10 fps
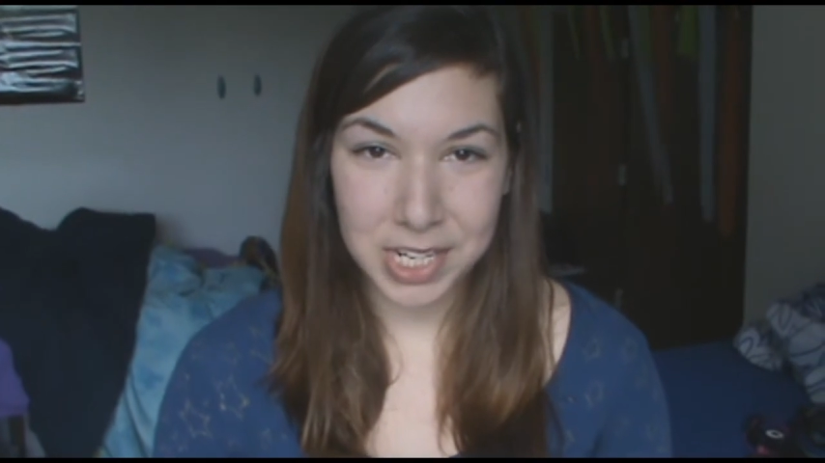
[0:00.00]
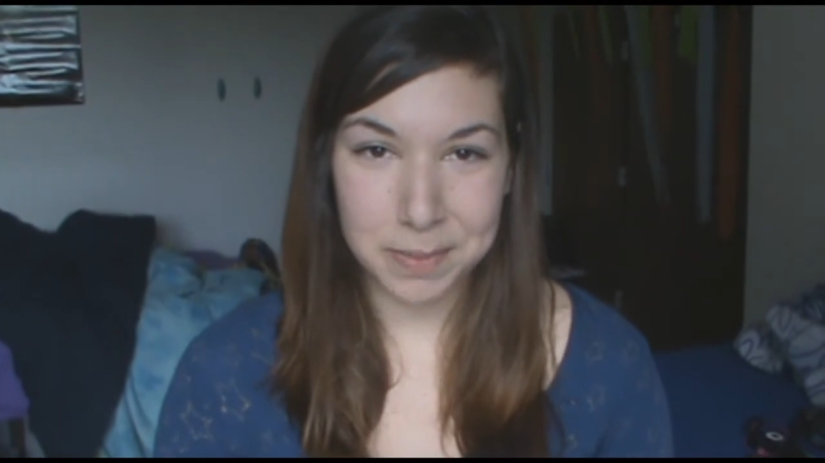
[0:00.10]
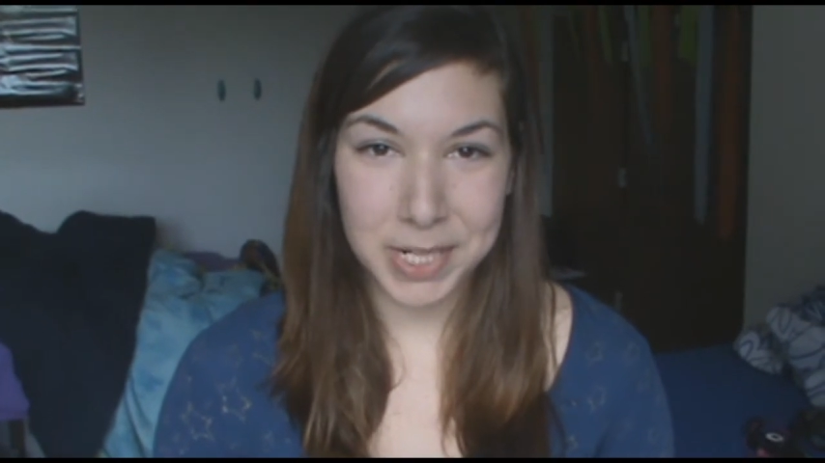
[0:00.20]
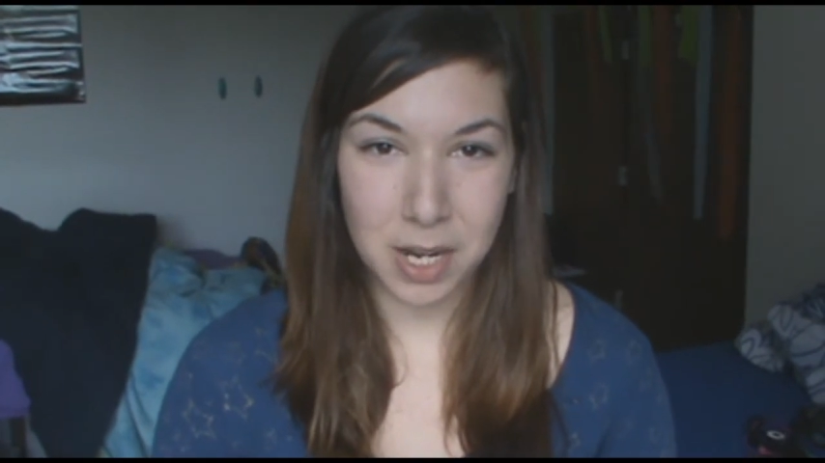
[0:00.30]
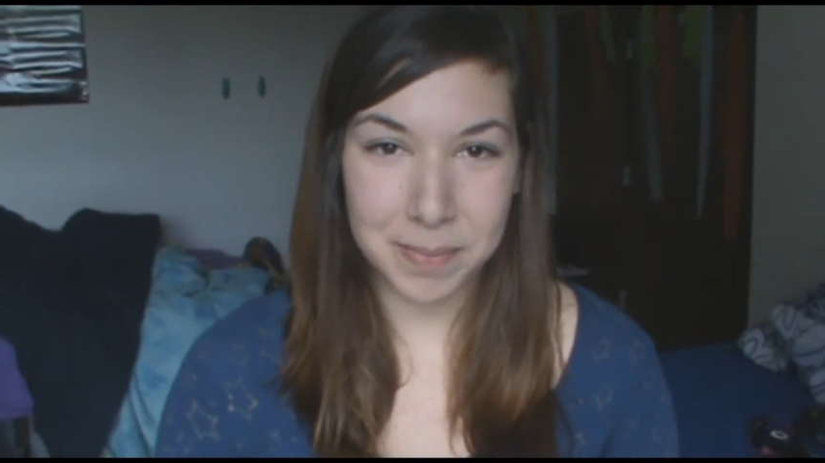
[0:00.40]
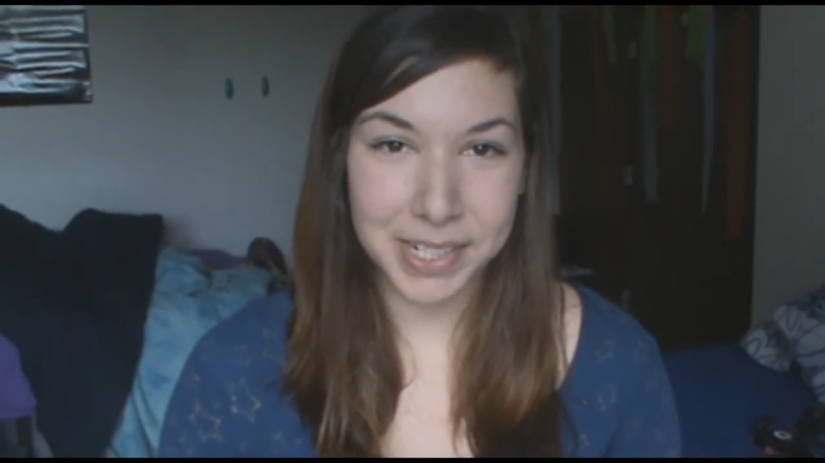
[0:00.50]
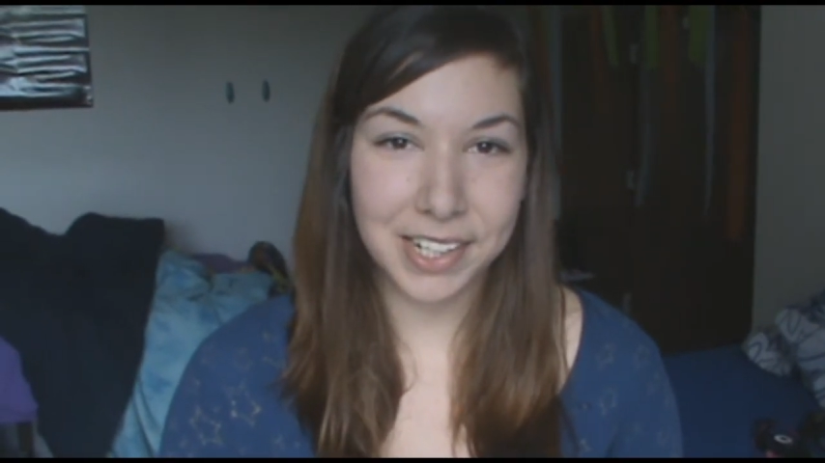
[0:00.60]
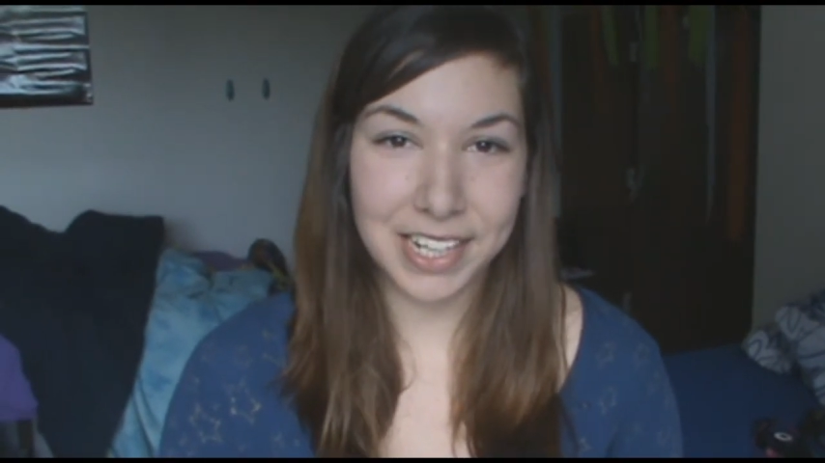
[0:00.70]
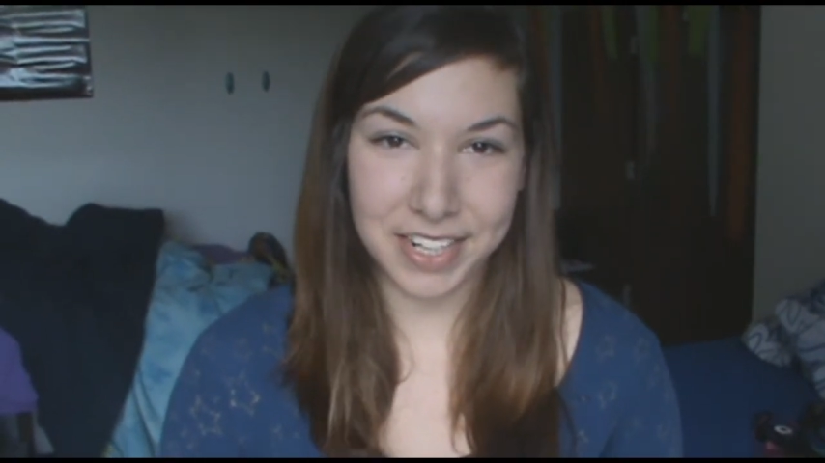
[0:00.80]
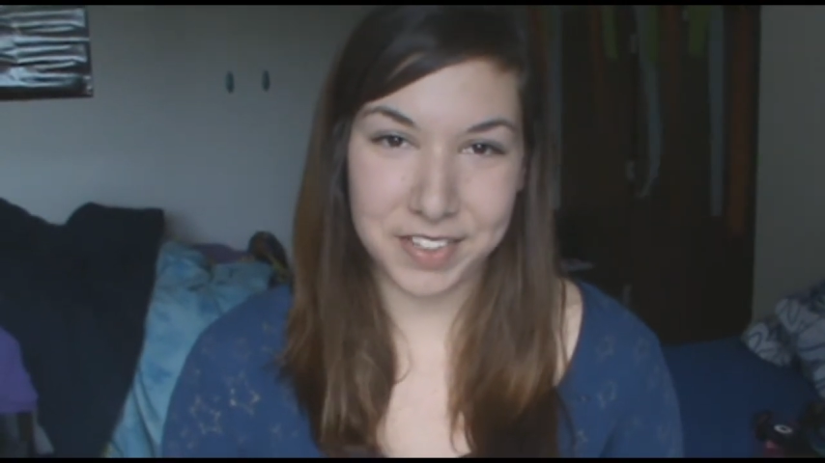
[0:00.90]
has become a
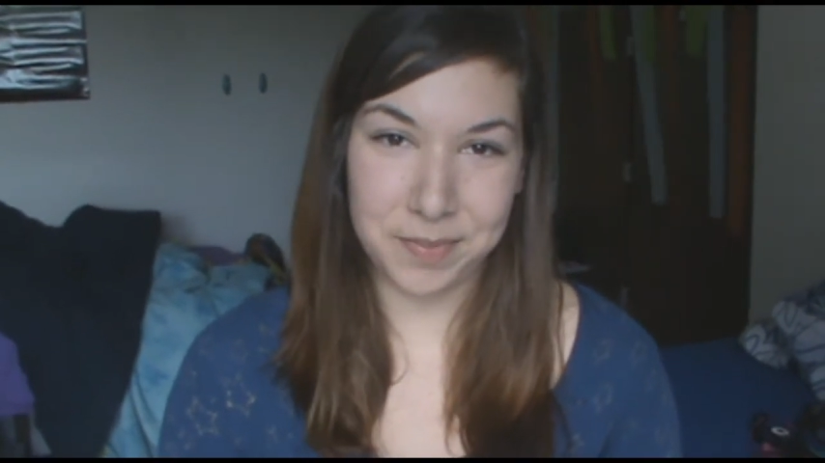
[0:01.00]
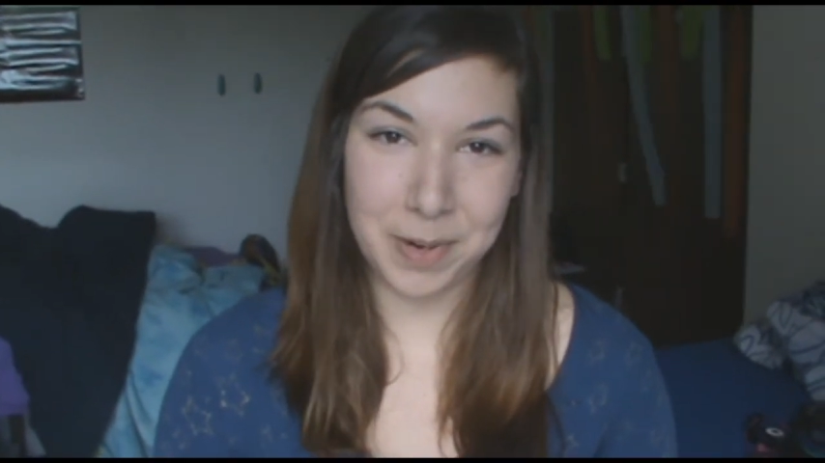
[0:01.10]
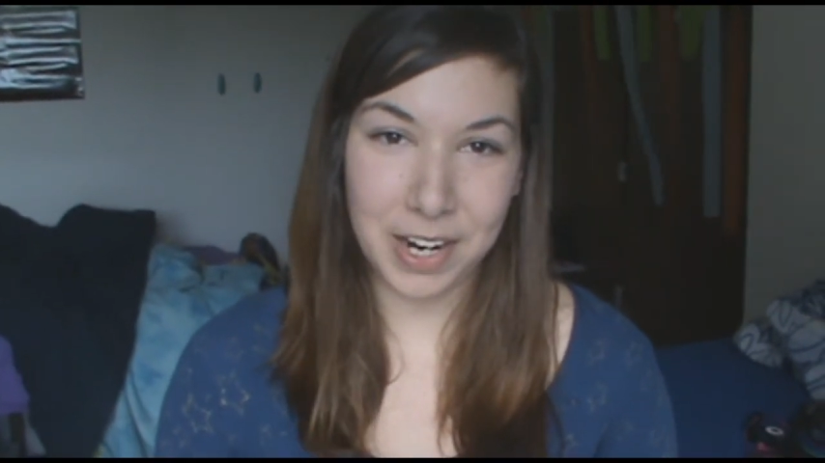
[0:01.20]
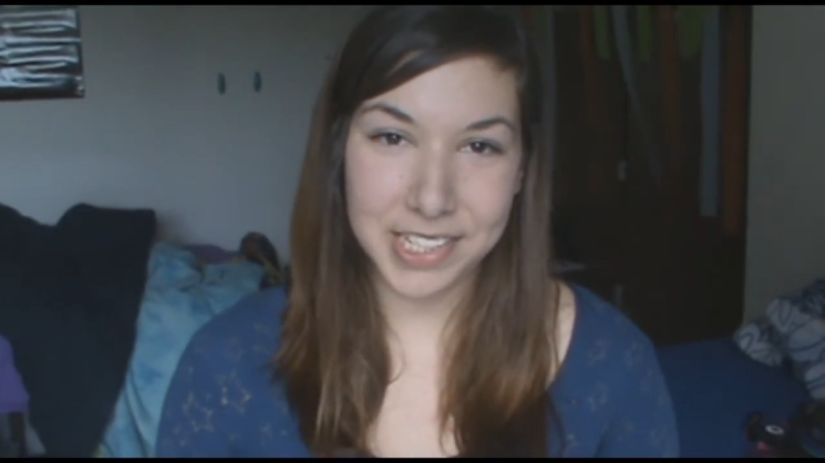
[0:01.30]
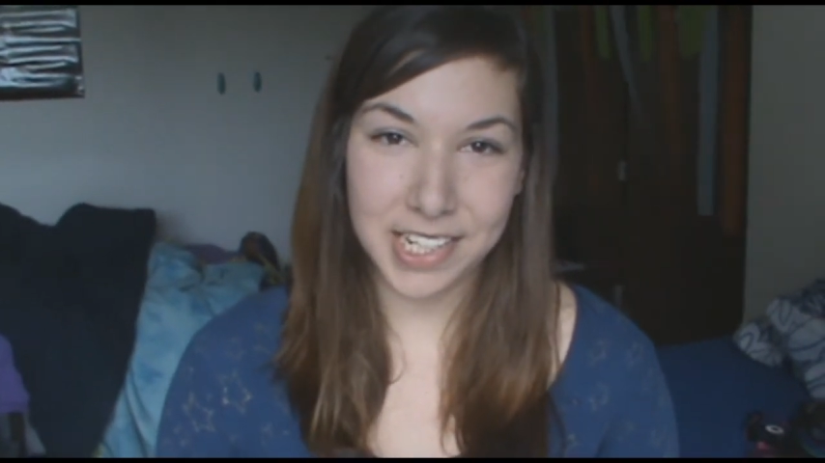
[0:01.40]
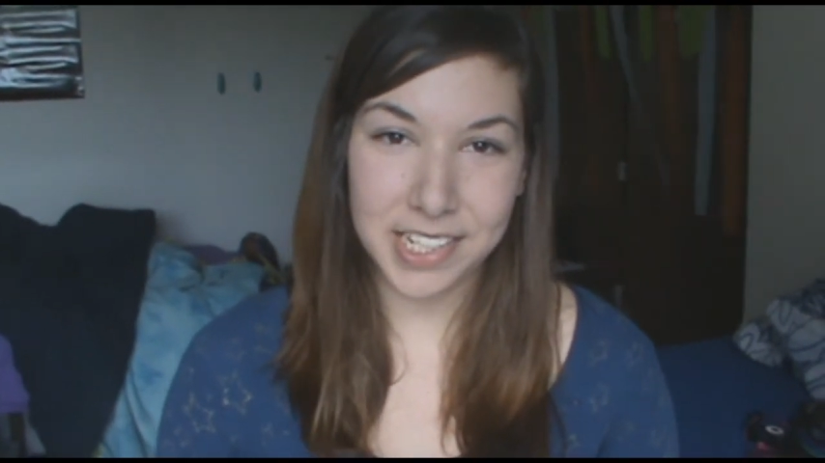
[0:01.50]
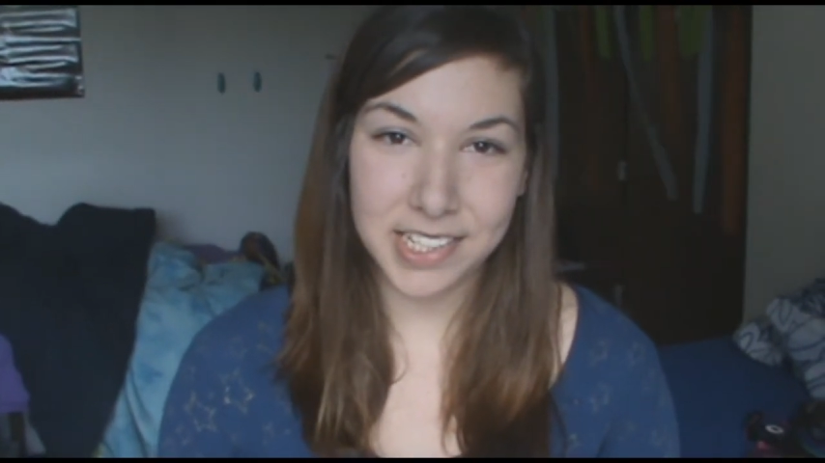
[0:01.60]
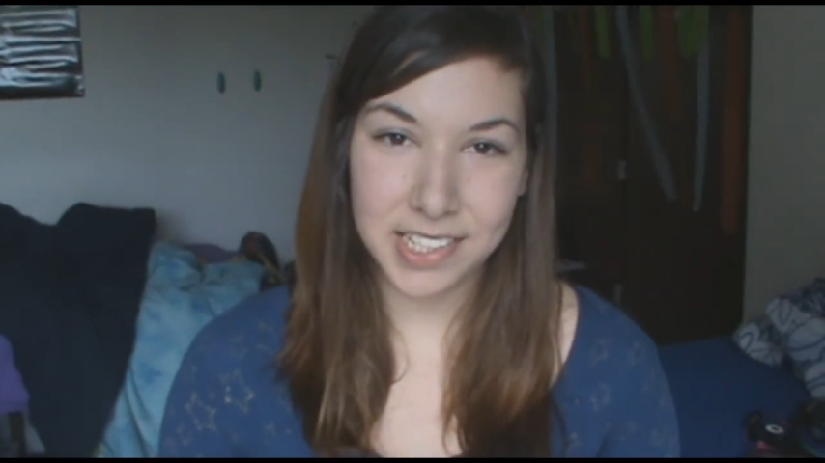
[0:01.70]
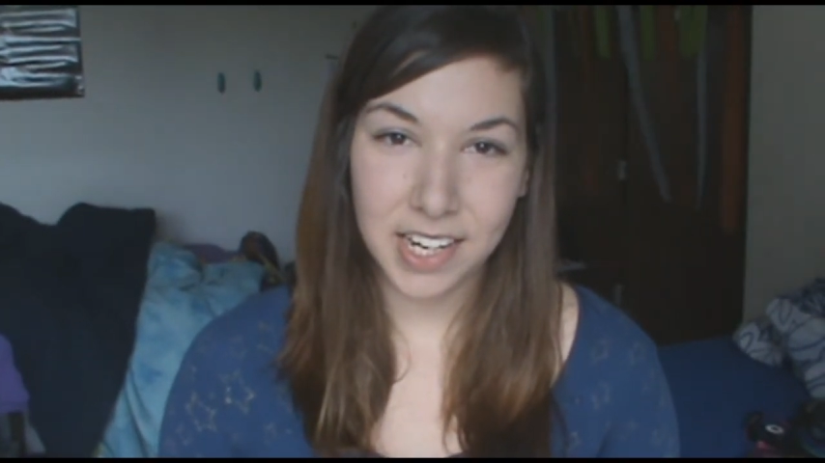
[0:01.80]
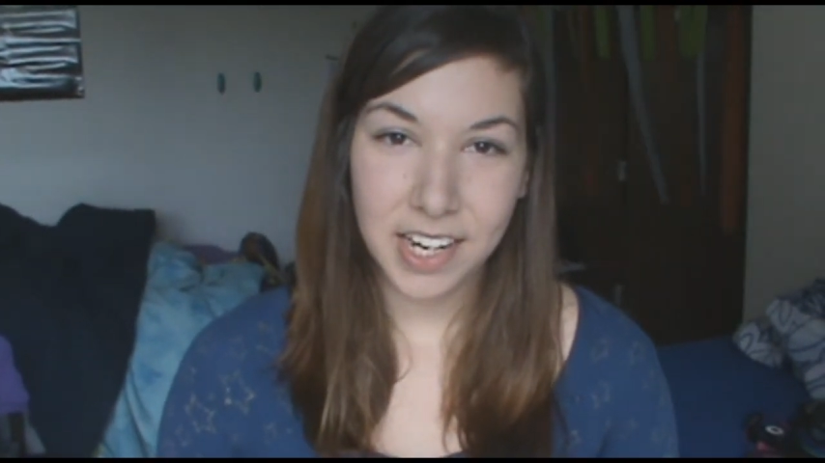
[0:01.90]
collective process.
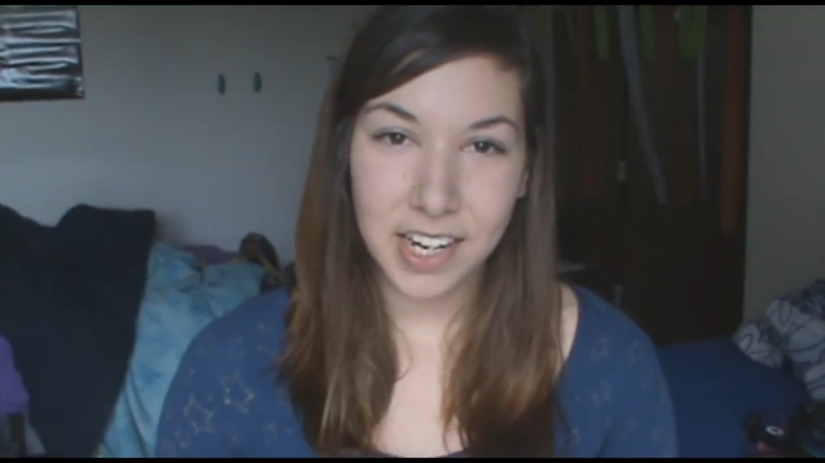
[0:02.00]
